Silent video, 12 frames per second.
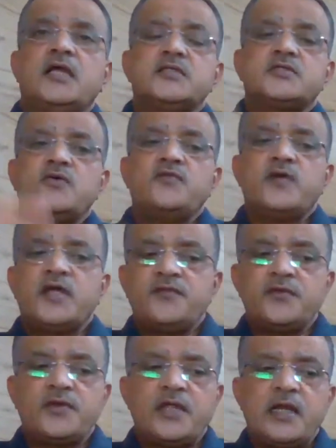So far,
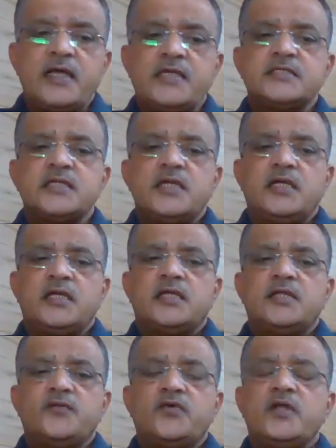if you realize,
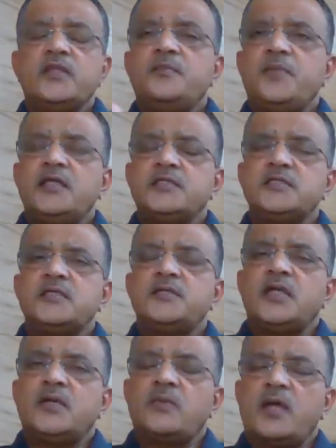one of the major
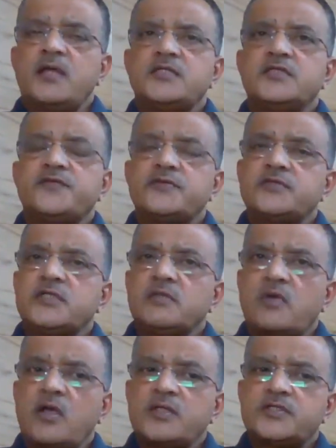advantage of using
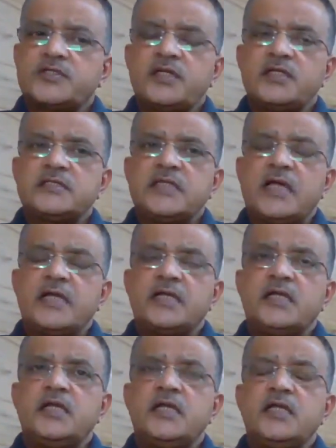blockchain is that
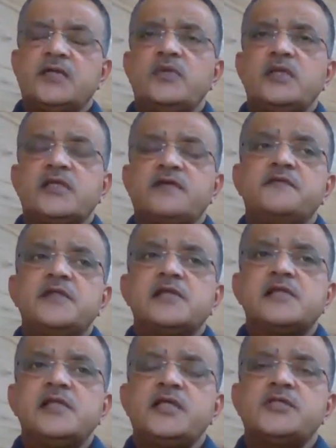it will
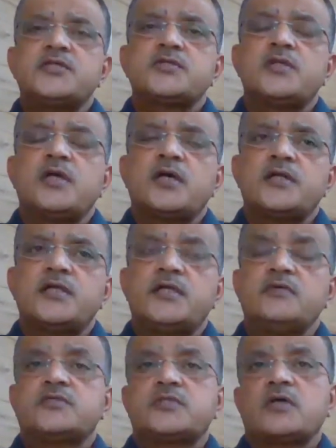definitely
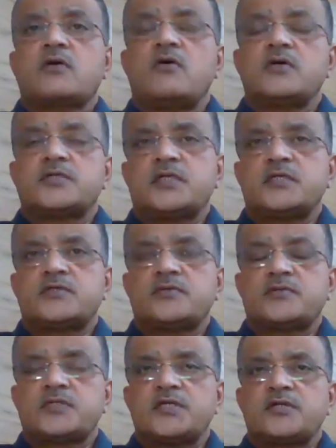reduce the cost
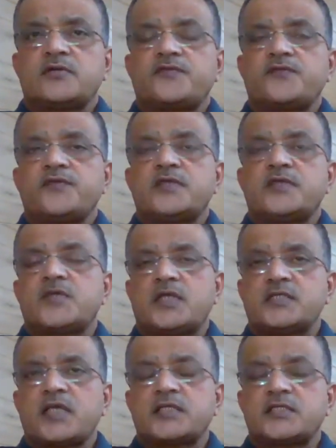associated with the
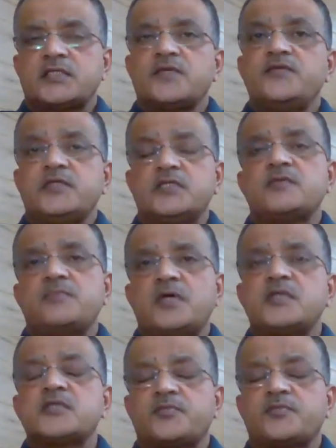transaction, which is a
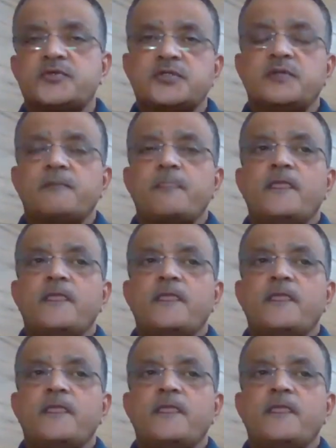major portion.